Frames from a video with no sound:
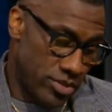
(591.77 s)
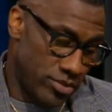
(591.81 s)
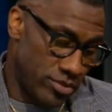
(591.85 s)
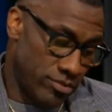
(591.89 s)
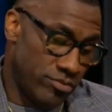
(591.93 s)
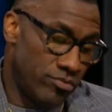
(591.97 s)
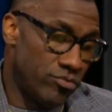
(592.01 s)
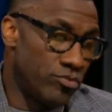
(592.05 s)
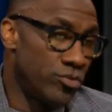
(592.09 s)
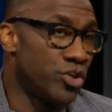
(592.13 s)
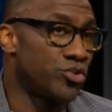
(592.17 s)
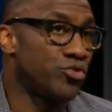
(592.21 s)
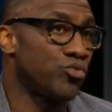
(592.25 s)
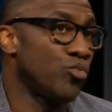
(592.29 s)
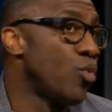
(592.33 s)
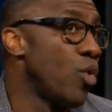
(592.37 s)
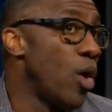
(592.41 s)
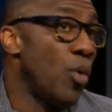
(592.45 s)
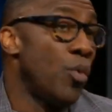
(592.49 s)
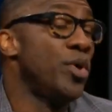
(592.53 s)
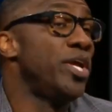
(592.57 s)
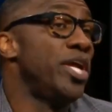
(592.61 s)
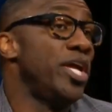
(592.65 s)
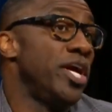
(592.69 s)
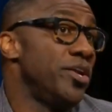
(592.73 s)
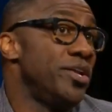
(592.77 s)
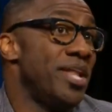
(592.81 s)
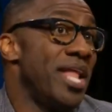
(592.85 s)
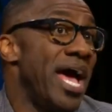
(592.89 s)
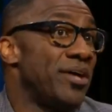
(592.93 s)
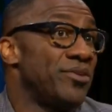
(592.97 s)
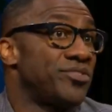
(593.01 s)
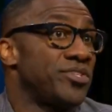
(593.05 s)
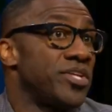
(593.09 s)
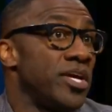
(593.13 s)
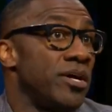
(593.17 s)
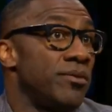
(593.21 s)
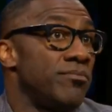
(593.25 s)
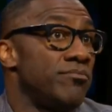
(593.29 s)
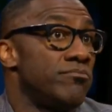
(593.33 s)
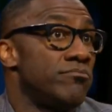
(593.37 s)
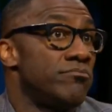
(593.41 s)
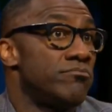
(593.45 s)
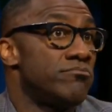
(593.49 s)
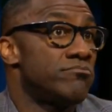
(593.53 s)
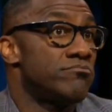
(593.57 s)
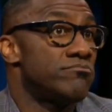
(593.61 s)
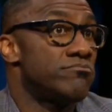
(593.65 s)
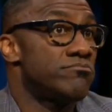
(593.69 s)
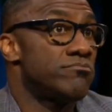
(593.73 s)
Well, we're here now, Skip.
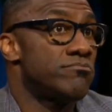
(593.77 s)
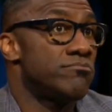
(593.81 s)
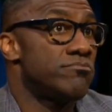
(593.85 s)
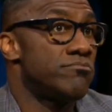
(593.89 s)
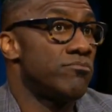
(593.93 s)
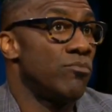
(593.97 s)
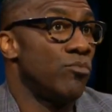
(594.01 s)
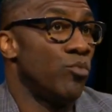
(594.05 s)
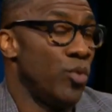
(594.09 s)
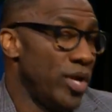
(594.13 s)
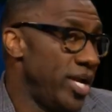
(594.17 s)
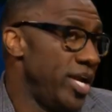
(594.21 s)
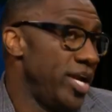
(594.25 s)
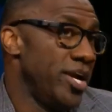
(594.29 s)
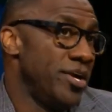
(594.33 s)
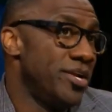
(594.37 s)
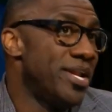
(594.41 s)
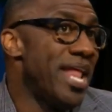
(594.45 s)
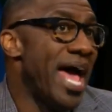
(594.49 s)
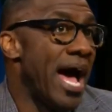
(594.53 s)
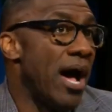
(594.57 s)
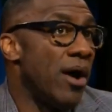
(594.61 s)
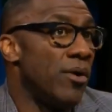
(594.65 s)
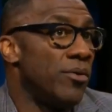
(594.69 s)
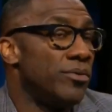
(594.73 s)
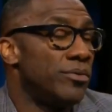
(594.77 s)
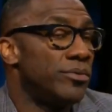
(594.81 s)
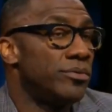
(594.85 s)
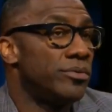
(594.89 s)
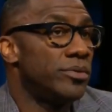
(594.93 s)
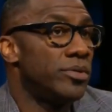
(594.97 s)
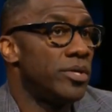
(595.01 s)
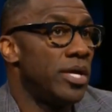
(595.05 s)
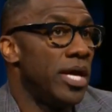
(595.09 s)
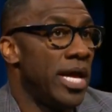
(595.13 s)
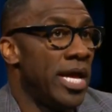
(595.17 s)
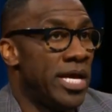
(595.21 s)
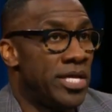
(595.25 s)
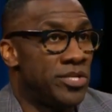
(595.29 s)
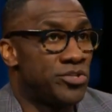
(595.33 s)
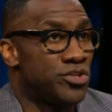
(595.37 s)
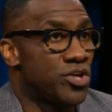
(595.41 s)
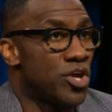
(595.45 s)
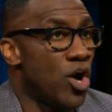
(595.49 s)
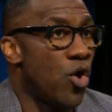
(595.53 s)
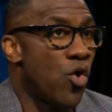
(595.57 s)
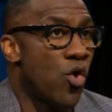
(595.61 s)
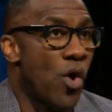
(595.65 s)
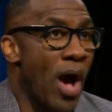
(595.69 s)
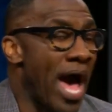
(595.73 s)
We're here now. And
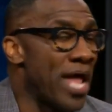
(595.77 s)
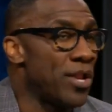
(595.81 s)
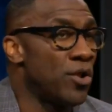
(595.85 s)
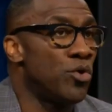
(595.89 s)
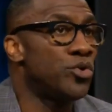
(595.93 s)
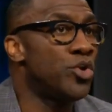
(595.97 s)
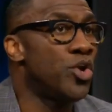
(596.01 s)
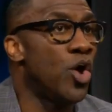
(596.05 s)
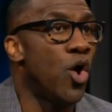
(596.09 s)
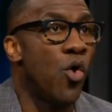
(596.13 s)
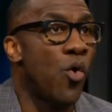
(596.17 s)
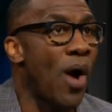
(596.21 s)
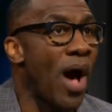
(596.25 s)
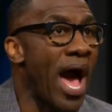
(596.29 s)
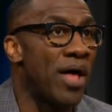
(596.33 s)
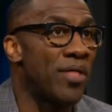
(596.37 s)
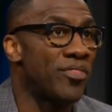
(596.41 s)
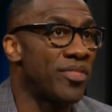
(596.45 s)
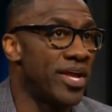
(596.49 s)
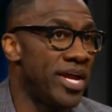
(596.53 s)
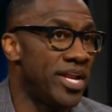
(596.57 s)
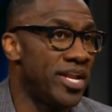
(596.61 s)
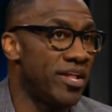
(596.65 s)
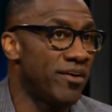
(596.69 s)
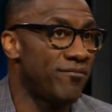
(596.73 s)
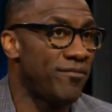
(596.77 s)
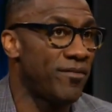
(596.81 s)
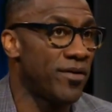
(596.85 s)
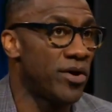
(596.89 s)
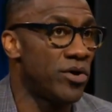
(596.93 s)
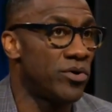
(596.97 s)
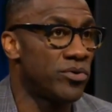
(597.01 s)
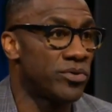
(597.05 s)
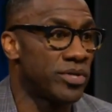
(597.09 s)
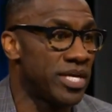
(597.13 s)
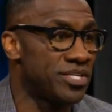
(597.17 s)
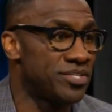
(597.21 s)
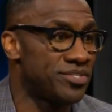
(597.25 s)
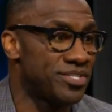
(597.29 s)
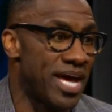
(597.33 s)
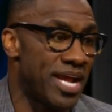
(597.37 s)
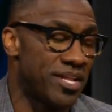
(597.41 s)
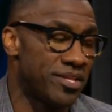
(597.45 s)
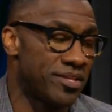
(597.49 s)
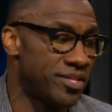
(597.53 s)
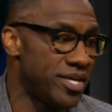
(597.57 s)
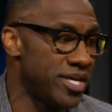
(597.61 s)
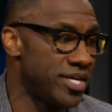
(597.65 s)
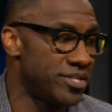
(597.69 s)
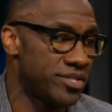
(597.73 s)
so I don't know how the NFL gets out of
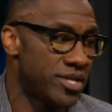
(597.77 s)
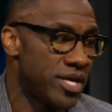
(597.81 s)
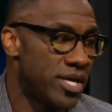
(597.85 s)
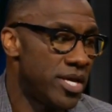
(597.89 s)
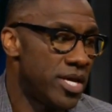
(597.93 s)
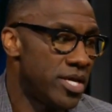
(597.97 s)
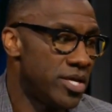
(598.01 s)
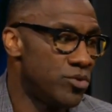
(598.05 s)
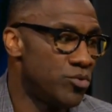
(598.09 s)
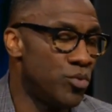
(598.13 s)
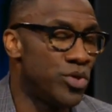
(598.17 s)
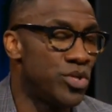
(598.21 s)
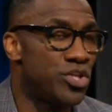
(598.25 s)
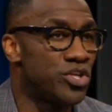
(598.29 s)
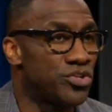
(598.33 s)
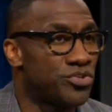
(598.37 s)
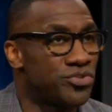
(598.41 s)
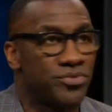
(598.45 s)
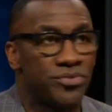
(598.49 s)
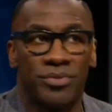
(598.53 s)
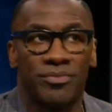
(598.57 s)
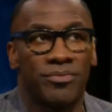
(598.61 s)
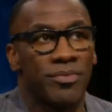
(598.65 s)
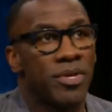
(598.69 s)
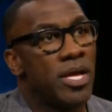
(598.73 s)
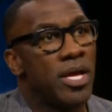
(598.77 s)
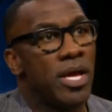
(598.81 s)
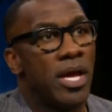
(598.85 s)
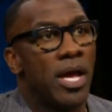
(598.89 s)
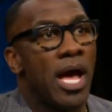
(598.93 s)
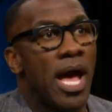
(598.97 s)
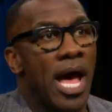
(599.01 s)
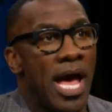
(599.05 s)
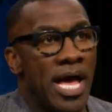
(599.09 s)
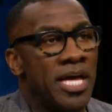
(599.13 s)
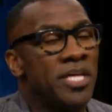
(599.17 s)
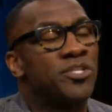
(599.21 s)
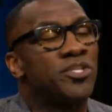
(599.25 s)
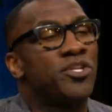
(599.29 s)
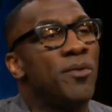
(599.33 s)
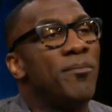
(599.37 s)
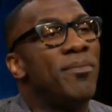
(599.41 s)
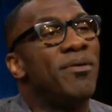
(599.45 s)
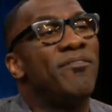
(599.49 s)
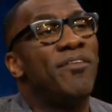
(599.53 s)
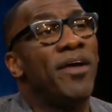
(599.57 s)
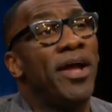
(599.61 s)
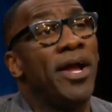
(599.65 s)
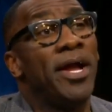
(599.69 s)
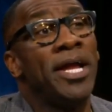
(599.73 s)
this. It's going to be
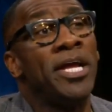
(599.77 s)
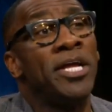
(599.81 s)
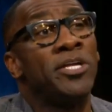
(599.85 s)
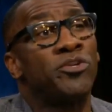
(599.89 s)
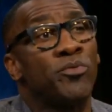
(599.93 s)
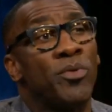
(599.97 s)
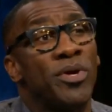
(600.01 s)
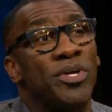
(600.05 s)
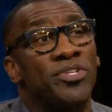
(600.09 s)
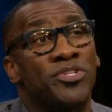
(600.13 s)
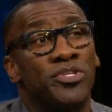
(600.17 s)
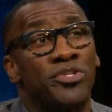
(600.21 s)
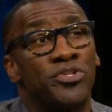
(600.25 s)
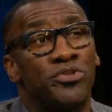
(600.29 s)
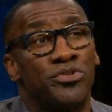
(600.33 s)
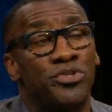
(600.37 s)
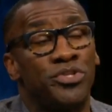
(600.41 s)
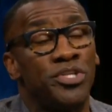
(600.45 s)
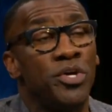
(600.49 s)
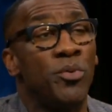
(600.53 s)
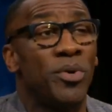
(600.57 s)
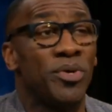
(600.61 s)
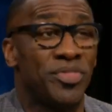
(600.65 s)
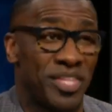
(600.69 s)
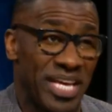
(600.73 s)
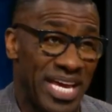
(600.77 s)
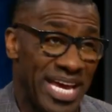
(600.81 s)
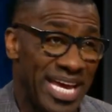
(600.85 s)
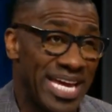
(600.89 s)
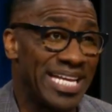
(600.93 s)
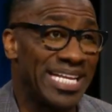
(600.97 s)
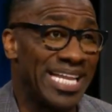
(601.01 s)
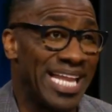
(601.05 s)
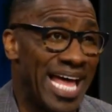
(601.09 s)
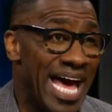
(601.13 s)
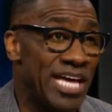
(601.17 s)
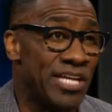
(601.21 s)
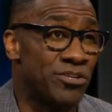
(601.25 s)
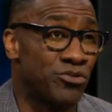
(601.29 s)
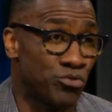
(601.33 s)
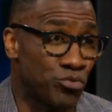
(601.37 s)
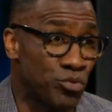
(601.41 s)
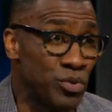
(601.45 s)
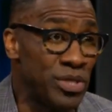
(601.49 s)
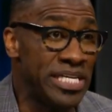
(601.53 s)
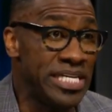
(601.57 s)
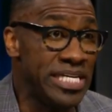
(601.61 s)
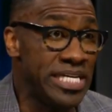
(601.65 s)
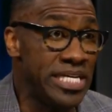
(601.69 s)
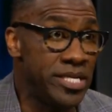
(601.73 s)
very interesting to see what the headlines
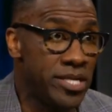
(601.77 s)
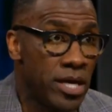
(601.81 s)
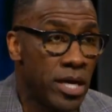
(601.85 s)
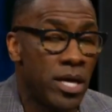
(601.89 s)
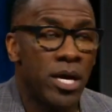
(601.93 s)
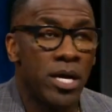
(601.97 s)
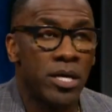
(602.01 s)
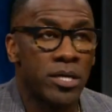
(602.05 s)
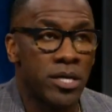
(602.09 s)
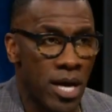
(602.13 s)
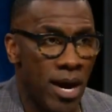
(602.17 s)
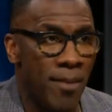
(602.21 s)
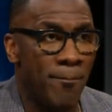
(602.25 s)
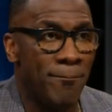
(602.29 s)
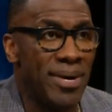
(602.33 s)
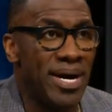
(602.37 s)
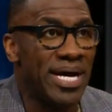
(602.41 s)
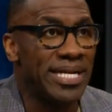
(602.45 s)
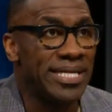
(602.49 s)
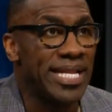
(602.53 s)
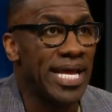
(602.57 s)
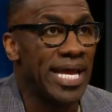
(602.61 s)
read come Monday.